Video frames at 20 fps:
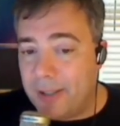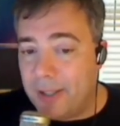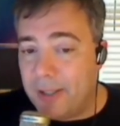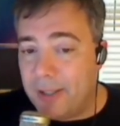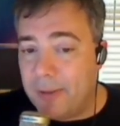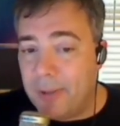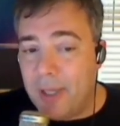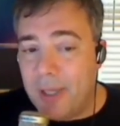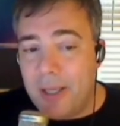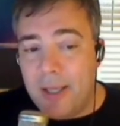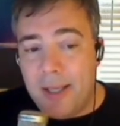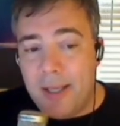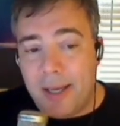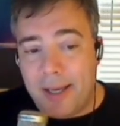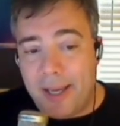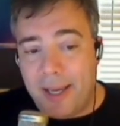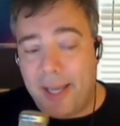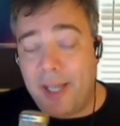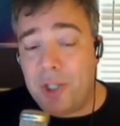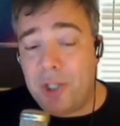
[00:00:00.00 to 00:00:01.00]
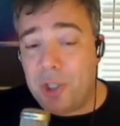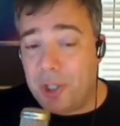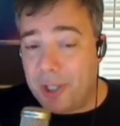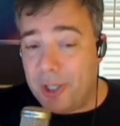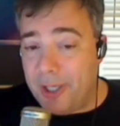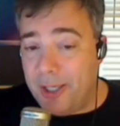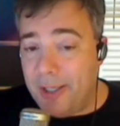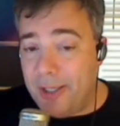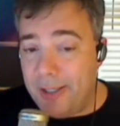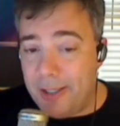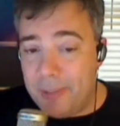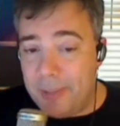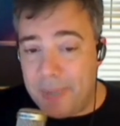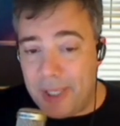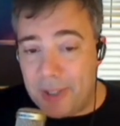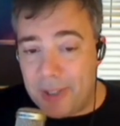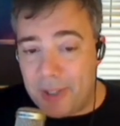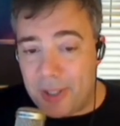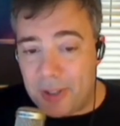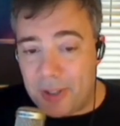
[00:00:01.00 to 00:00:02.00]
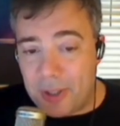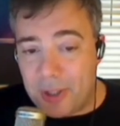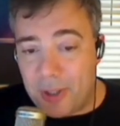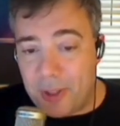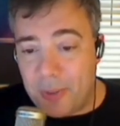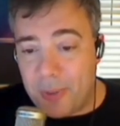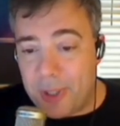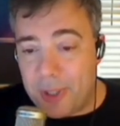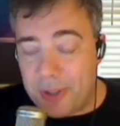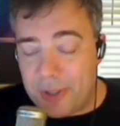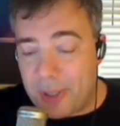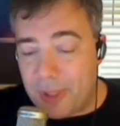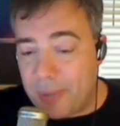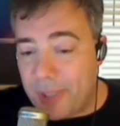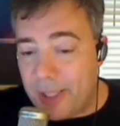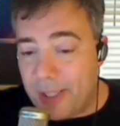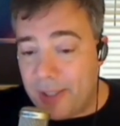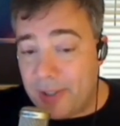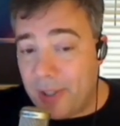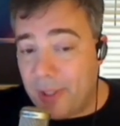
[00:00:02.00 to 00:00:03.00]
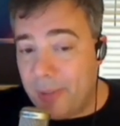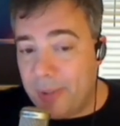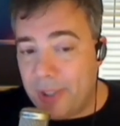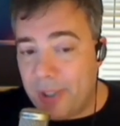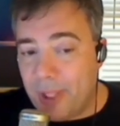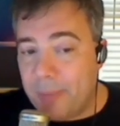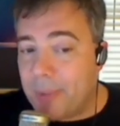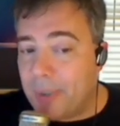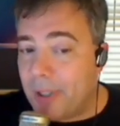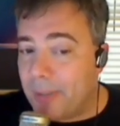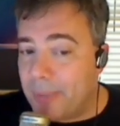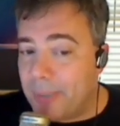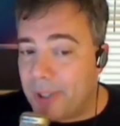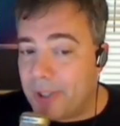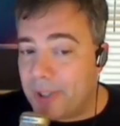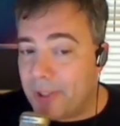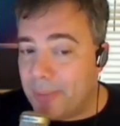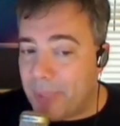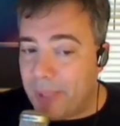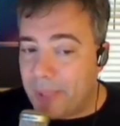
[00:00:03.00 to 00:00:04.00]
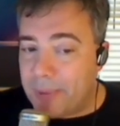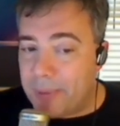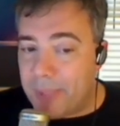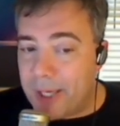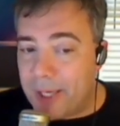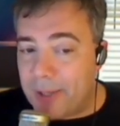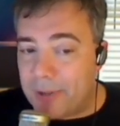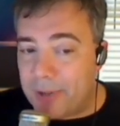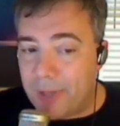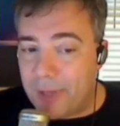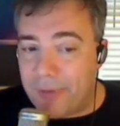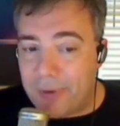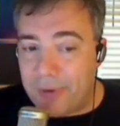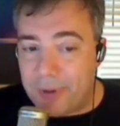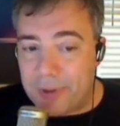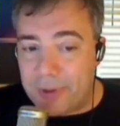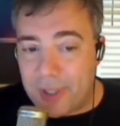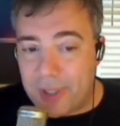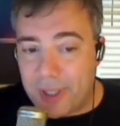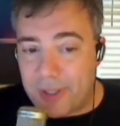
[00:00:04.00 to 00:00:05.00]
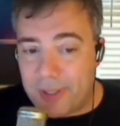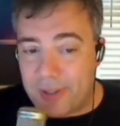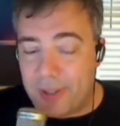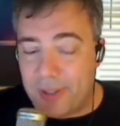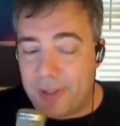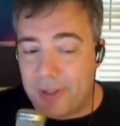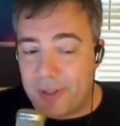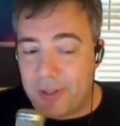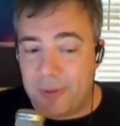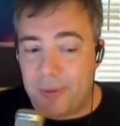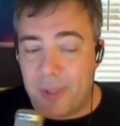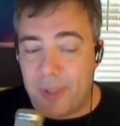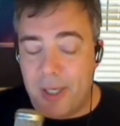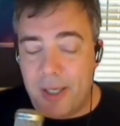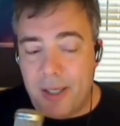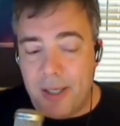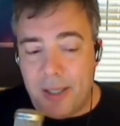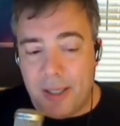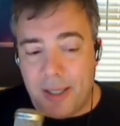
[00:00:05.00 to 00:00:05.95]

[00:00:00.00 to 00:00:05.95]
You know, occasionally it makes sense to go to Windows Update and see what's up there because sometimes Microsoft throws things into